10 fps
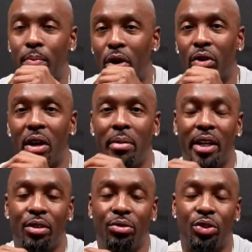any program
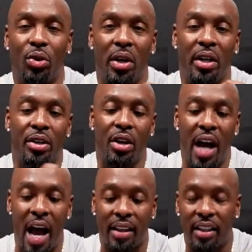that you join or
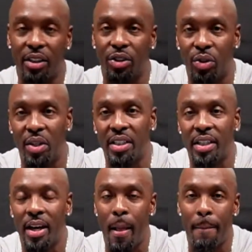your athlete
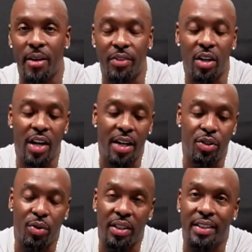joins, if they're
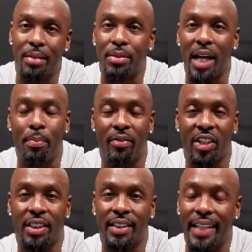not doing some type
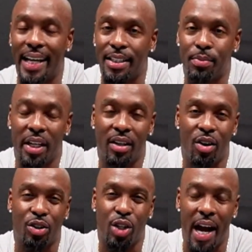of assessment
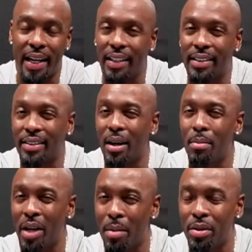or tracking
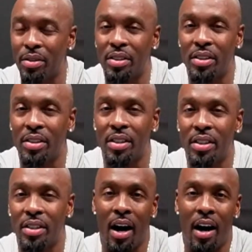some numbers,
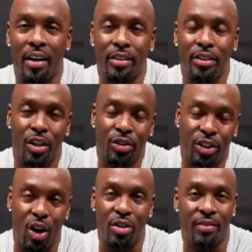
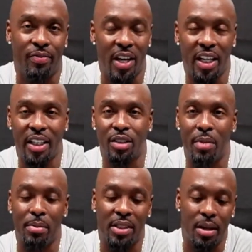start to
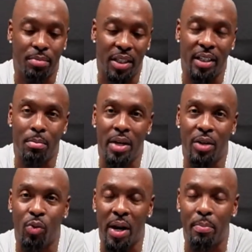finish, maybe something in the
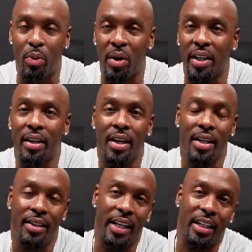midway point,
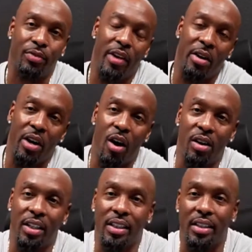then it's very
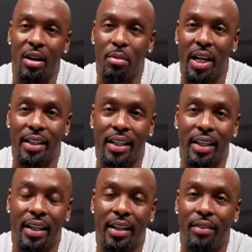hard to determine at the
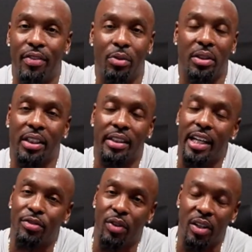end if it was
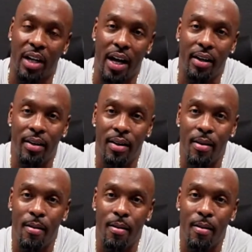successful or not.